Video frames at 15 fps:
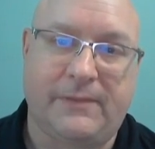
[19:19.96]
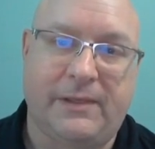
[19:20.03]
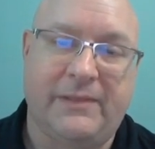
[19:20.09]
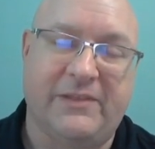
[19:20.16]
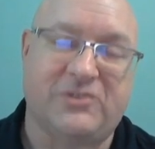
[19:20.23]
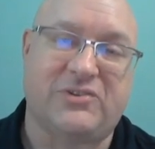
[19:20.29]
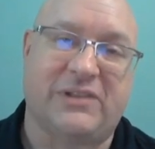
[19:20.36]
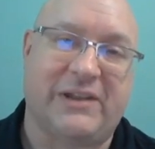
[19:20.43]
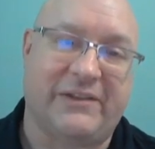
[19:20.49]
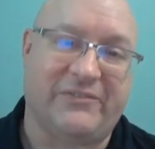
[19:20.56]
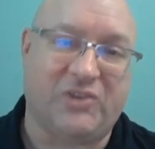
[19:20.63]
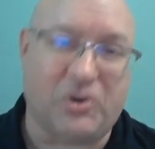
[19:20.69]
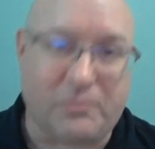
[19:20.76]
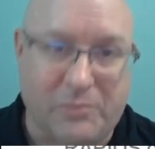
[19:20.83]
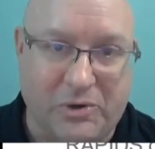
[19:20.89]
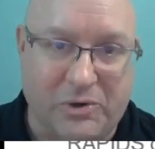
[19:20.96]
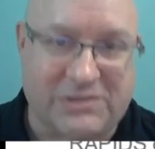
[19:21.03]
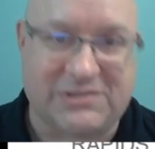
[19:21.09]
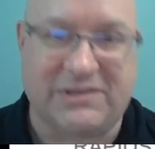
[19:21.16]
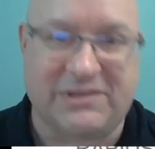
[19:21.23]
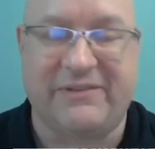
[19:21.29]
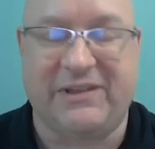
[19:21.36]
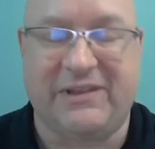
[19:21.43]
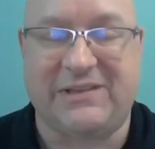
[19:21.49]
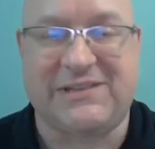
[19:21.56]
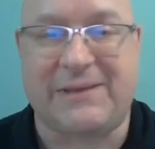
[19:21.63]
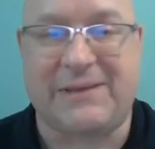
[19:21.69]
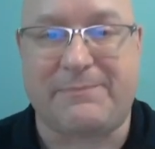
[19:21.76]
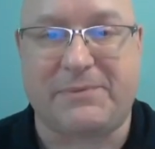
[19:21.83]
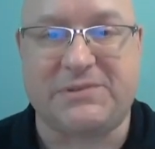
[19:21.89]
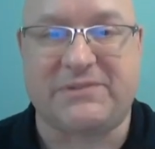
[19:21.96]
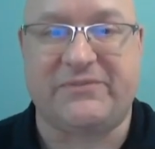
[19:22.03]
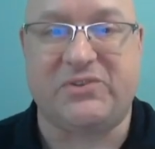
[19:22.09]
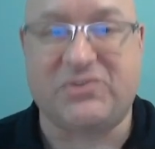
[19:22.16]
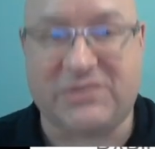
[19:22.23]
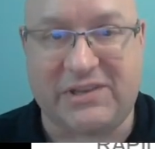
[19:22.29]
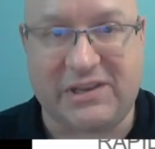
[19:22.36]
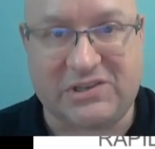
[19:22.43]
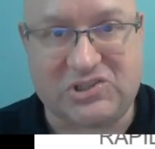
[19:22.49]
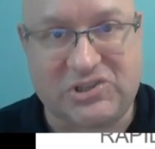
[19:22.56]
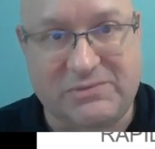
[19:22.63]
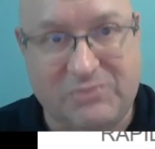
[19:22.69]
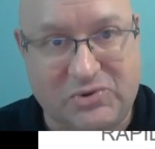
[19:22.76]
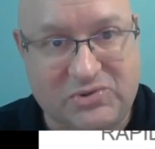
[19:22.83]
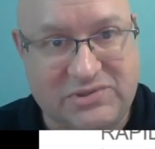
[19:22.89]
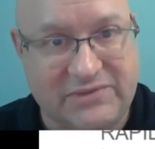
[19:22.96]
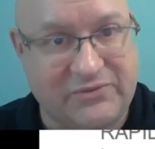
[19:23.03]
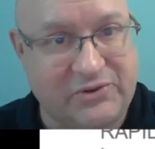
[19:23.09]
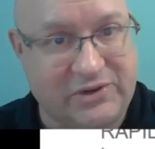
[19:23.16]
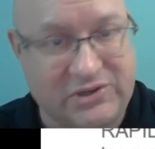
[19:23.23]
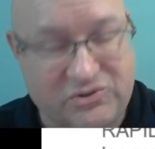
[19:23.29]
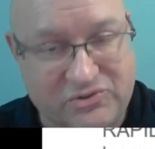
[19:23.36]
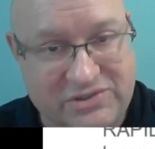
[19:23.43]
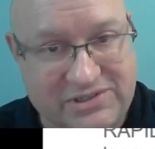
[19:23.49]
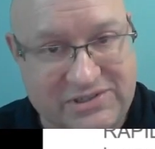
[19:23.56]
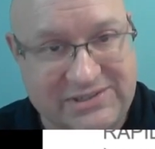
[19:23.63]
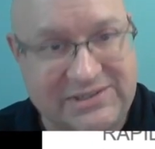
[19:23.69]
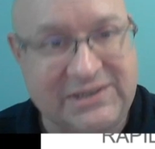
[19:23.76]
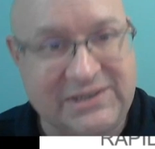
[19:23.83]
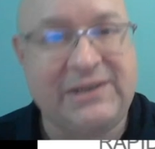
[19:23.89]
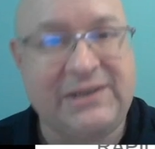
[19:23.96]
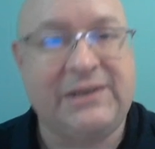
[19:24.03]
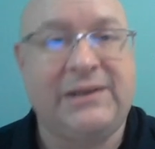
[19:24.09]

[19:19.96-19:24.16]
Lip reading: There's a lot of notebooks giving examples of using XGBoost if you're interested.